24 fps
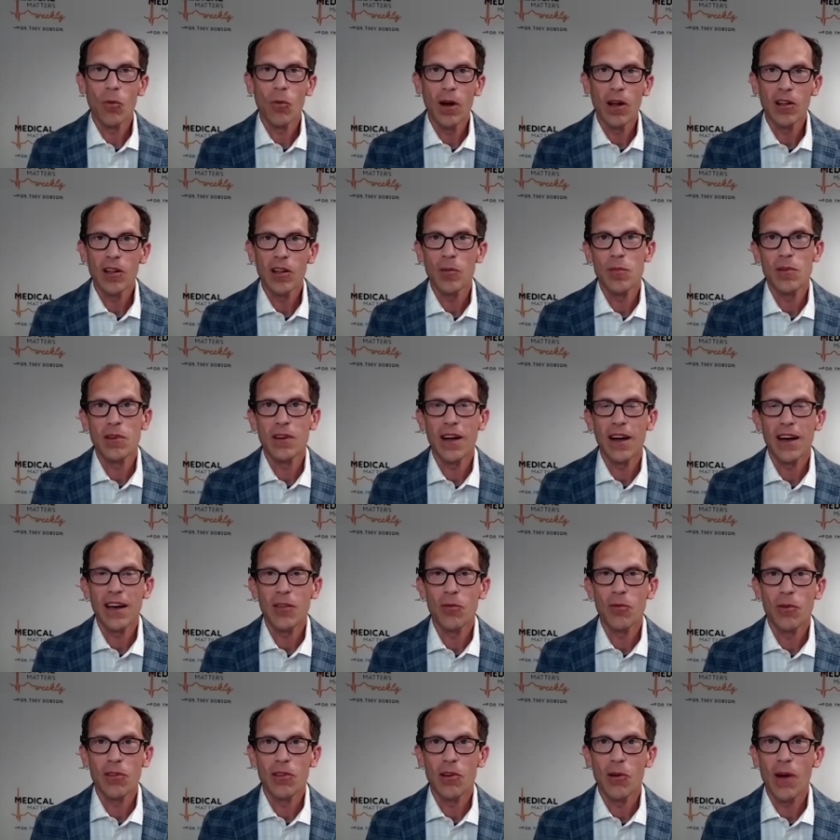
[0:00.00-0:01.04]
Welcome, you
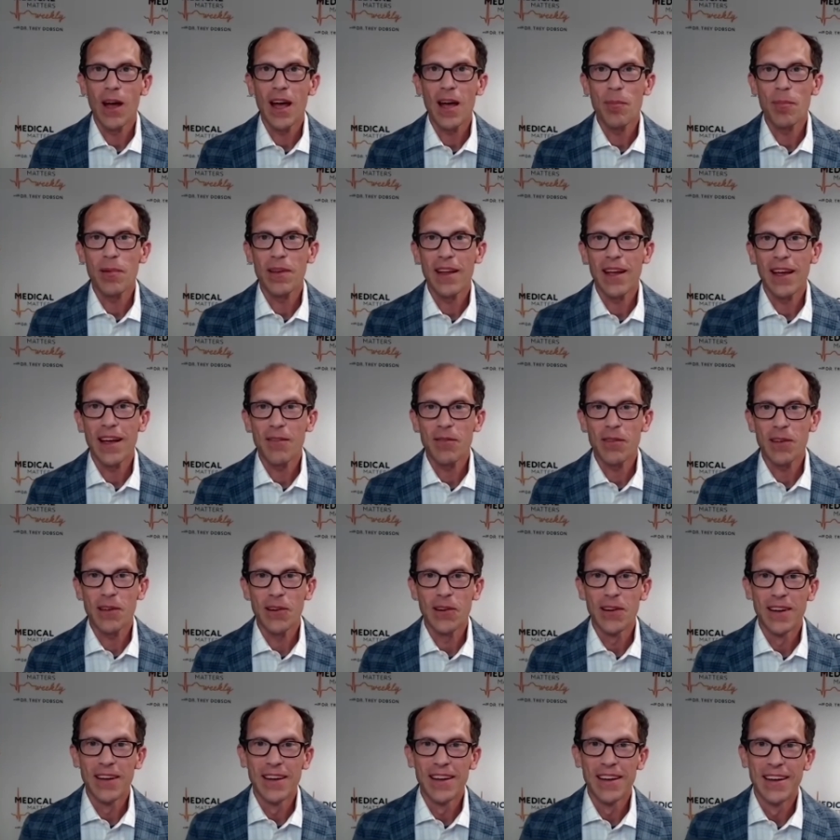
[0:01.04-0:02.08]
guys. We're so happy to have
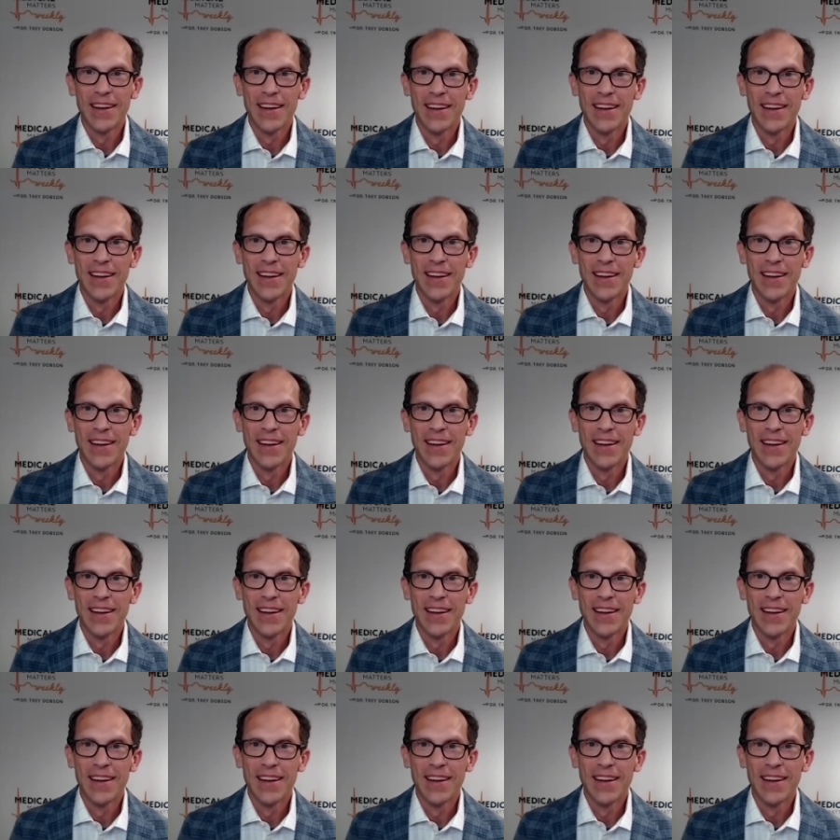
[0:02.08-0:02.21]
you.